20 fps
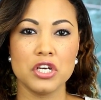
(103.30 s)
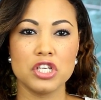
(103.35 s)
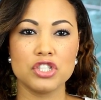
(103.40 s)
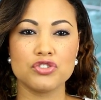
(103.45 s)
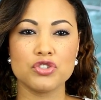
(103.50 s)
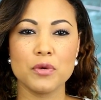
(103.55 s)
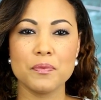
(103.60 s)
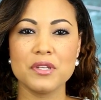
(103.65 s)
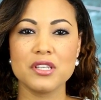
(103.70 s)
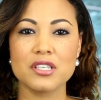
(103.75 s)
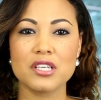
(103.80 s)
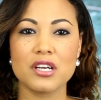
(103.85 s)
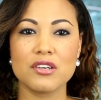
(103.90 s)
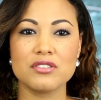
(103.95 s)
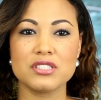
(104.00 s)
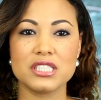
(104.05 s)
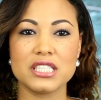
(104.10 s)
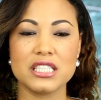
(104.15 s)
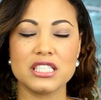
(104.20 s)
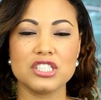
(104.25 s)
A drop in the
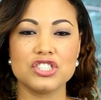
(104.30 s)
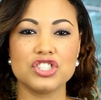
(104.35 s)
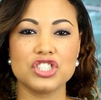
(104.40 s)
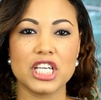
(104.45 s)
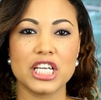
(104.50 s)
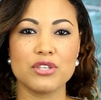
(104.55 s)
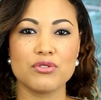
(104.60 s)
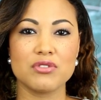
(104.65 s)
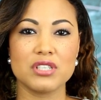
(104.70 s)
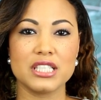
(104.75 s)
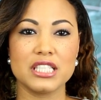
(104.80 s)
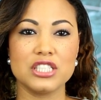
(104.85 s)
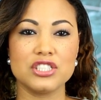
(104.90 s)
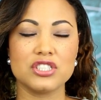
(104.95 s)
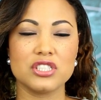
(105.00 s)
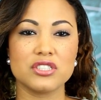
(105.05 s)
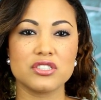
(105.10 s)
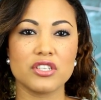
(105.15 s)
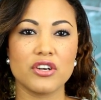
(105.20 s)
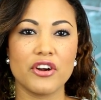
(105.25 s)
currency is generally
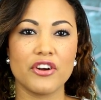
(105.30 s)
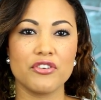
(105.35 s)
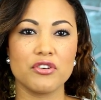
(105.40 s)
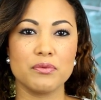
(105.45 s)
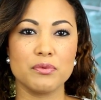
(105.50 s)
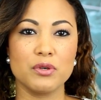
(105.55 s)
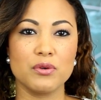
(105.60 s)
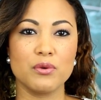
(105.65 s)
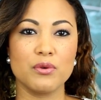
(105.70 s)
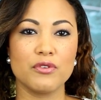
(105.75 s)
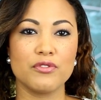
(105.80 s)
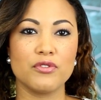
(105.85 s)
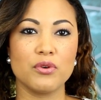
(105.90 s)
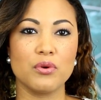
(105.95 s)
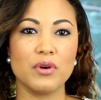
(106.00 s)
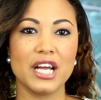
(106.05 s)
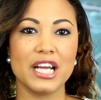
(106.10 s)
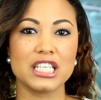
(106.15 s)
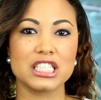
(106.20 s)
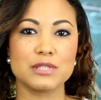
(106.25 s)
desirable
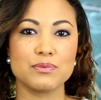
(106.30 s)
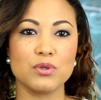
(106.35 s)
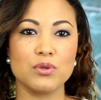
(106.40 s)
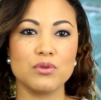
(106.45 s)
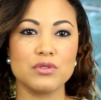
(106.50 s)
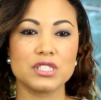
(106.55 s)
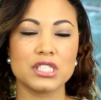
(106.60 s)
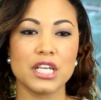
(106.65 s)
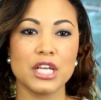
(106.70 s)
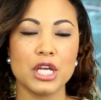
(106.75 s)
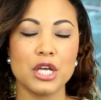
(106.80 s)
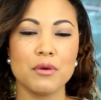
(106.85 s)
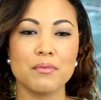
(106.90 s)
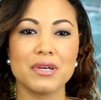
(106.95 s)
for exports,